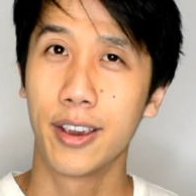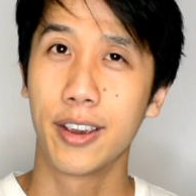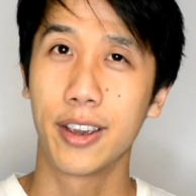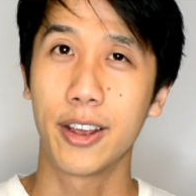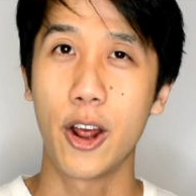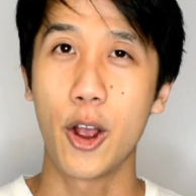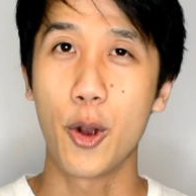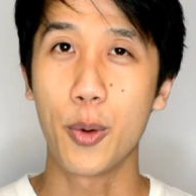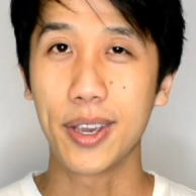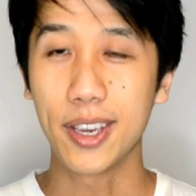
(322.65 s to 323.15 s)
You
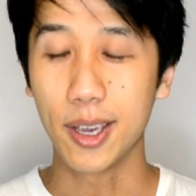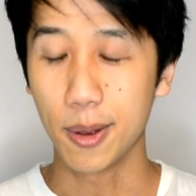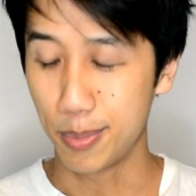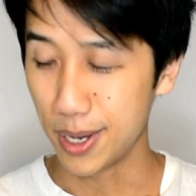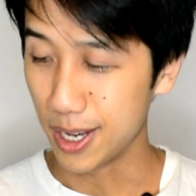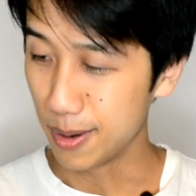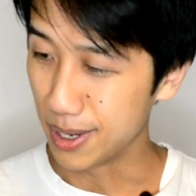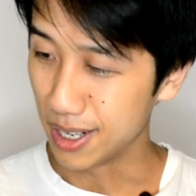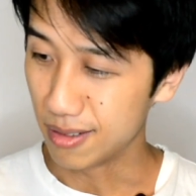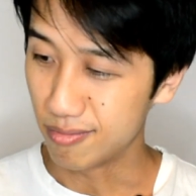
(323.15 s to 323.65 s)
know, we can
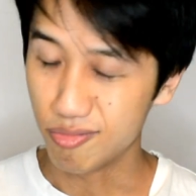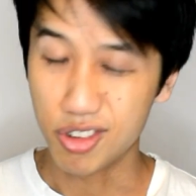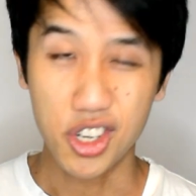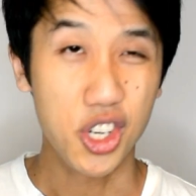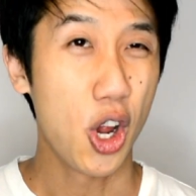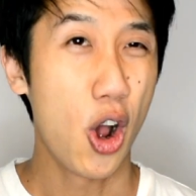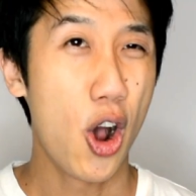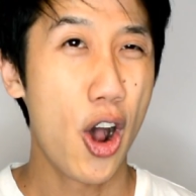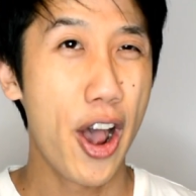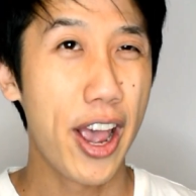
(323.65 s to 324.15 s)
be a bit
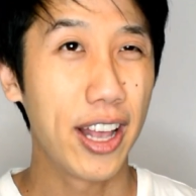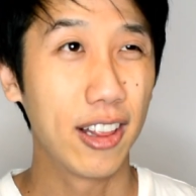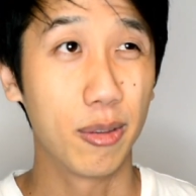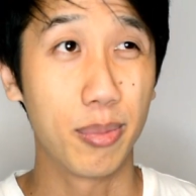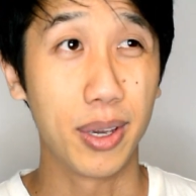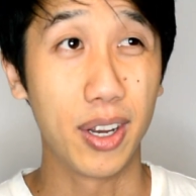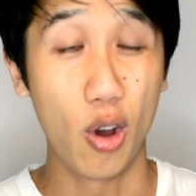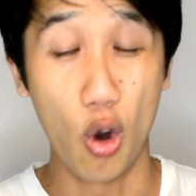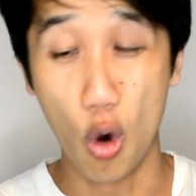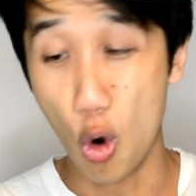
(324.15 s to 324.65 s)
shy, a little
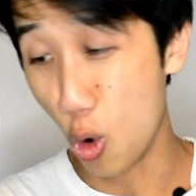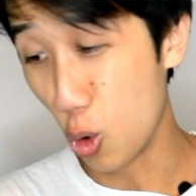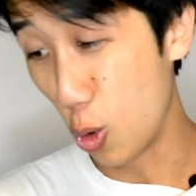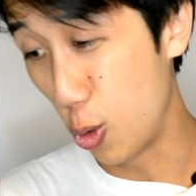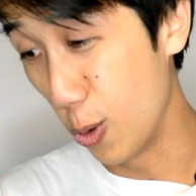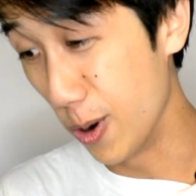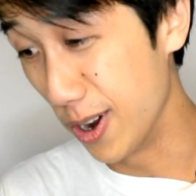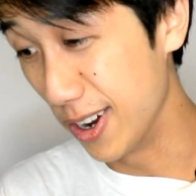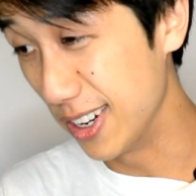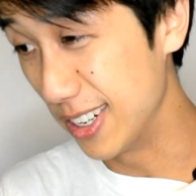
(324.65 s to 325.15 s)
bit
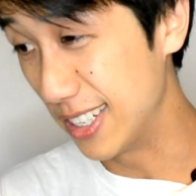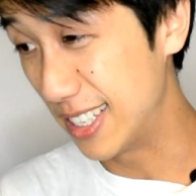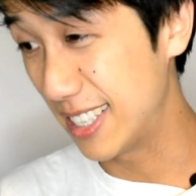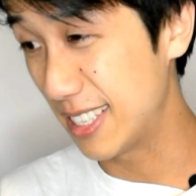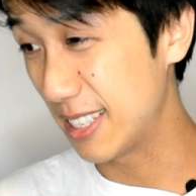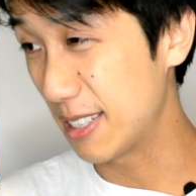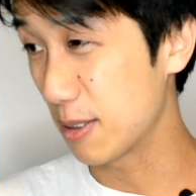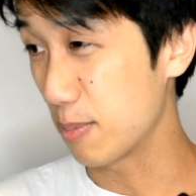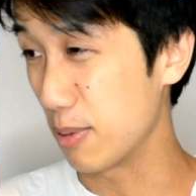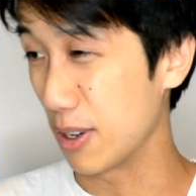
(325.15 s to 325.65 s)
awkward,
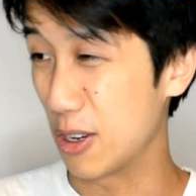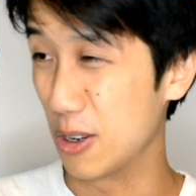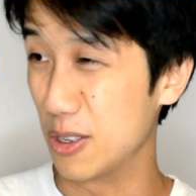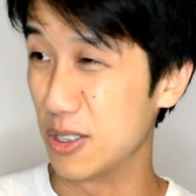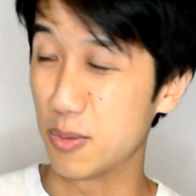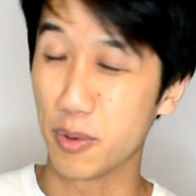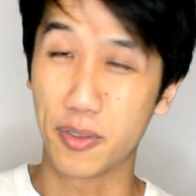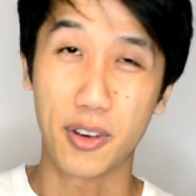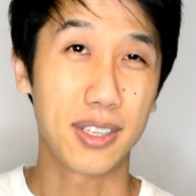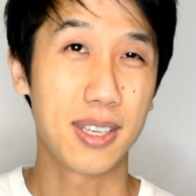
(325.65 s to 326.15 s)

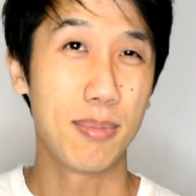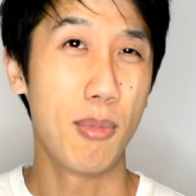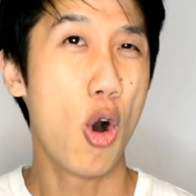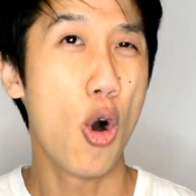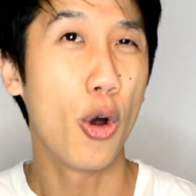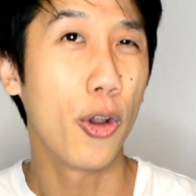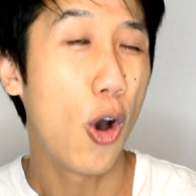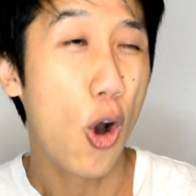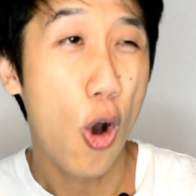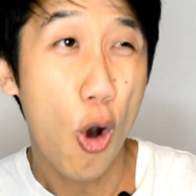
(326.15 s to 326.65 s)
because we've got some
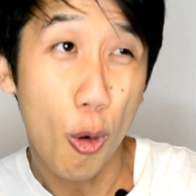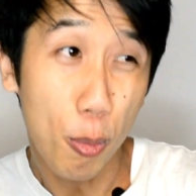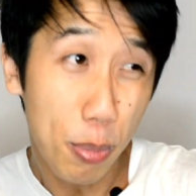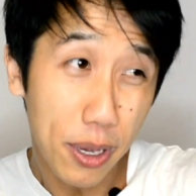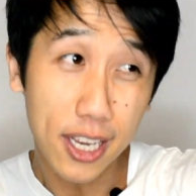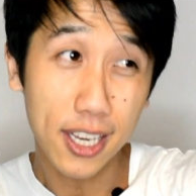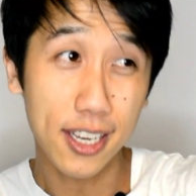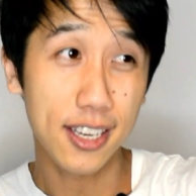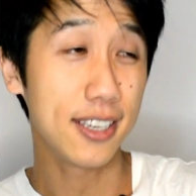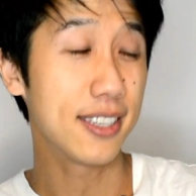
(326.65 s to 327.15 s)
odd
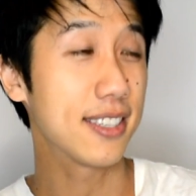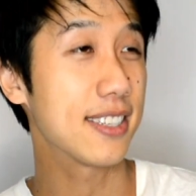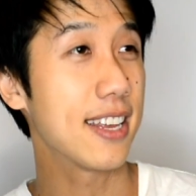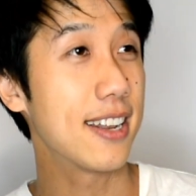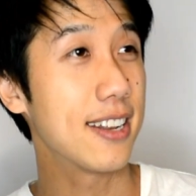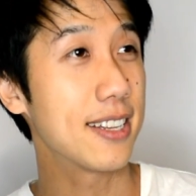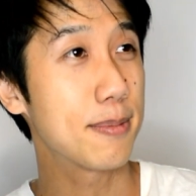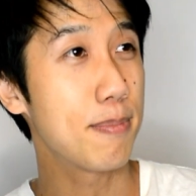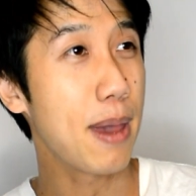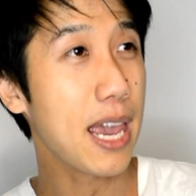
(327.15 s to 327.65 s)
hobbies,
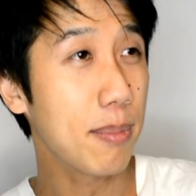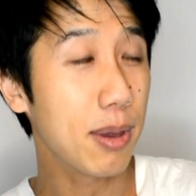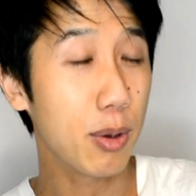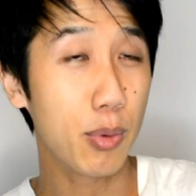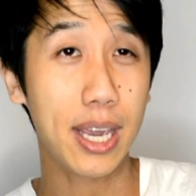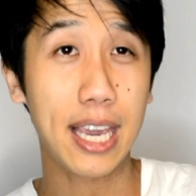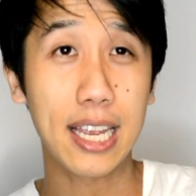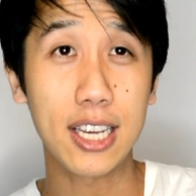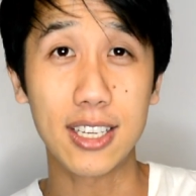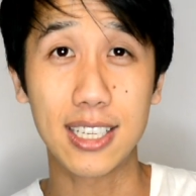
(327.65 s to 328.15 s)
and maybe
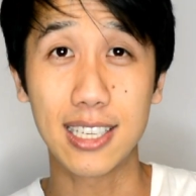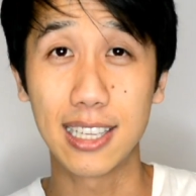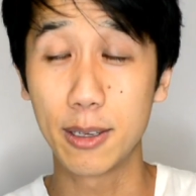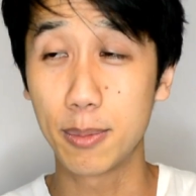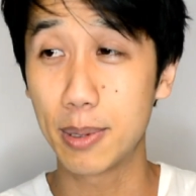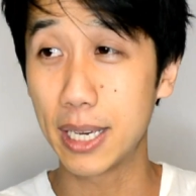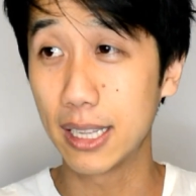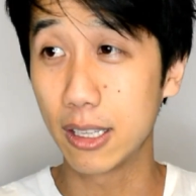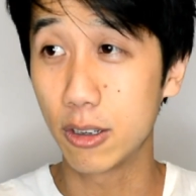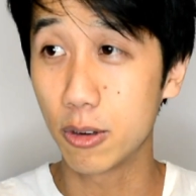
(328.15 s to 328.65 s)
we can just
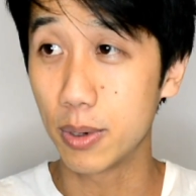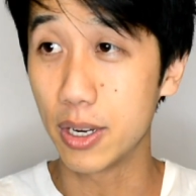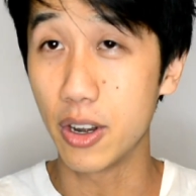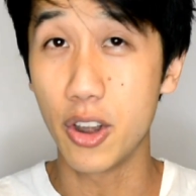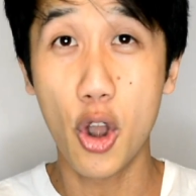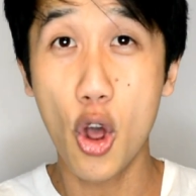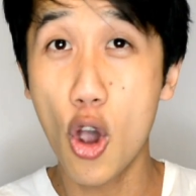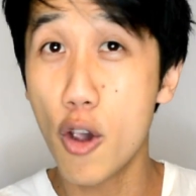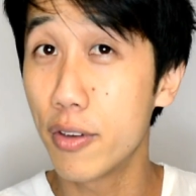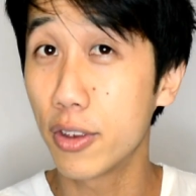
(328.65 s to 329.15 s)
be a little bit
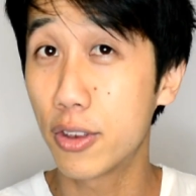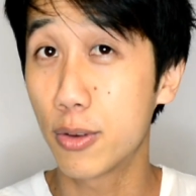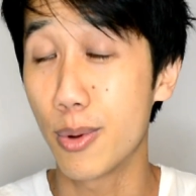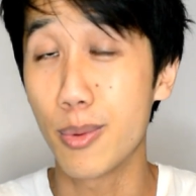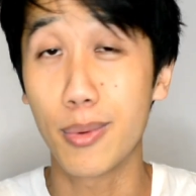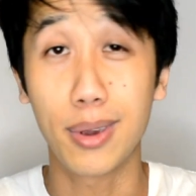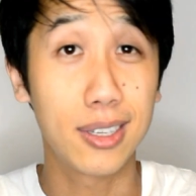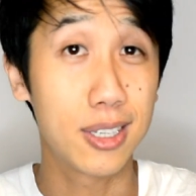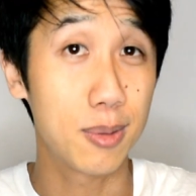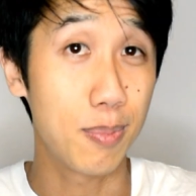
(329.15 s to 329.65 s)
nervous when
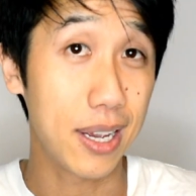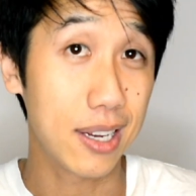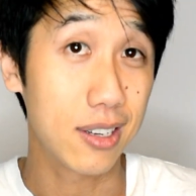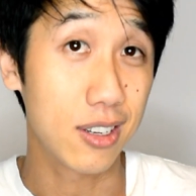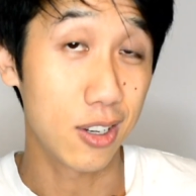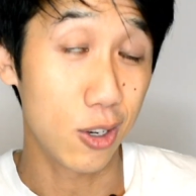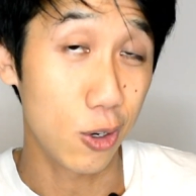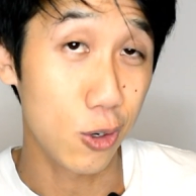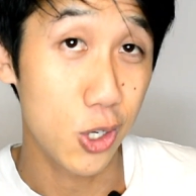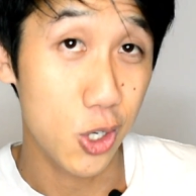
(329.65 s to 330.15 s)
we speak
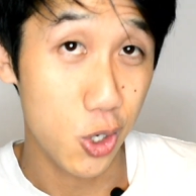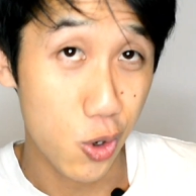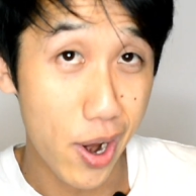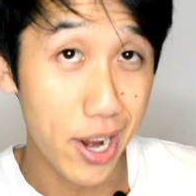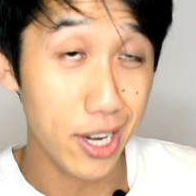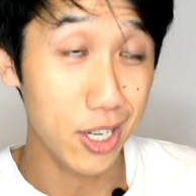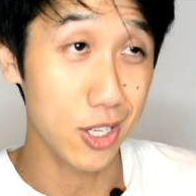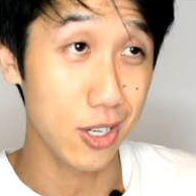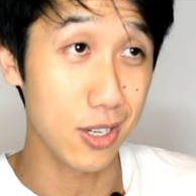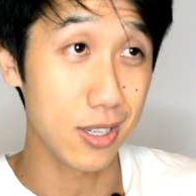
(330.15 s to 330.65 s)
to new
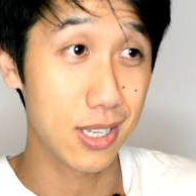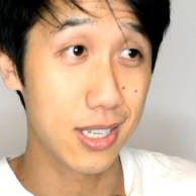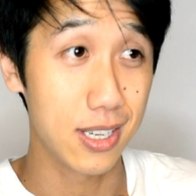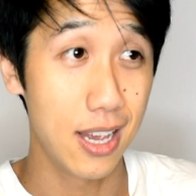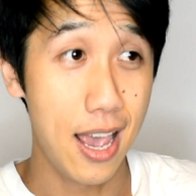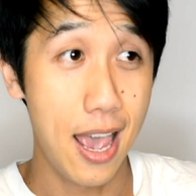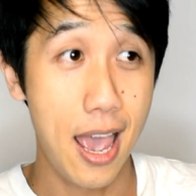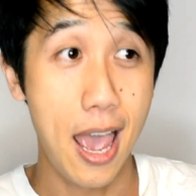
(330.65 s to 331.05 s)
strangers.